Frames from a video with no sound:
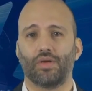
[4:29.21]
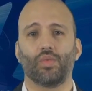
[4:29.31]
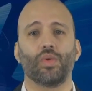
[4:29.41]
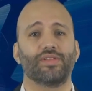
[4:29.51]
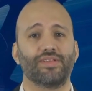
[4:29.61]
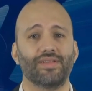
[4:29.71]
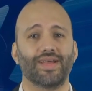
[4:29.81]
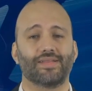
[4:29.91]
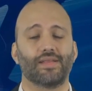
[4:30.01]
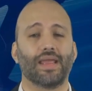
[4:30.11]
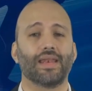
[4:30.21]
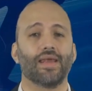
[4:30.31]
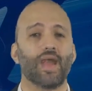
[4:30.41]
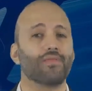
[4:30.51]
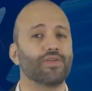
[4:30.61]
we see that in
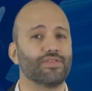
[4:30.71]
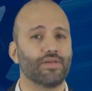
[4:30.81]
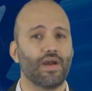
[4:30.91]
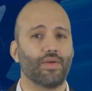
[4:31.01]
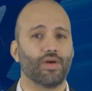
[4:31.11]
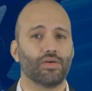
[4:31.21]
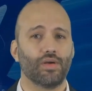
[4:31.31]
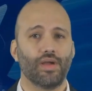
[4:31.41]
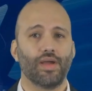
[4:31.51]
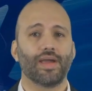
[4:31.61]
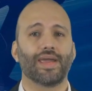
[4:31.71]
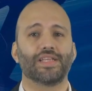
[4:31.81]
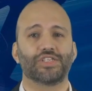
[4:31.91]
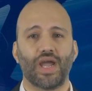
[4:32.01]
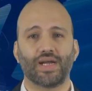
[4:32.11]
every scenario, he
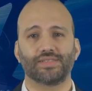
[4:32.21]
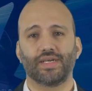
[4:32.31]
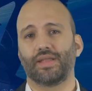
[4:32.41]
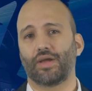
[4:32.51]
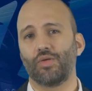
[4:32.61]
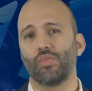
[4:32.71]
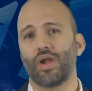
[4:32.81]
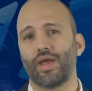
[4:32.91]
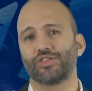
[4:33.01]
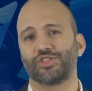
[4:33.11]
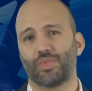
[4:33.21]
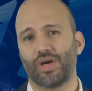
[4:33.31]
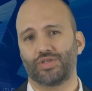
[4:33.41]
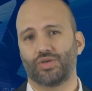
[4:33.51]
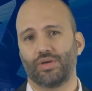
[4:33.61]
checks that the accumulator's
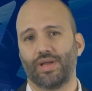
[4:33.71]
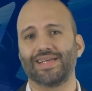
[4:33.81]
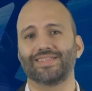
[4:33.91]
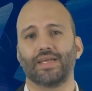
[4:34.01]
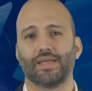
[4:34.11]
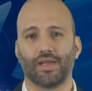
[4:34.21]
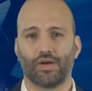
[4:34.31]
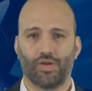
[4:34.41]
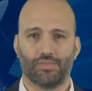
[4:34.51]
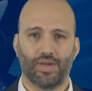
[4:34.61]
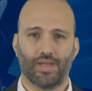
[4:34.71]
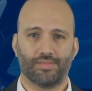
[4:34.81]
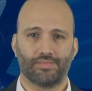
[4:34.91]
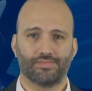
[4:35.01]
pressure is in the green band.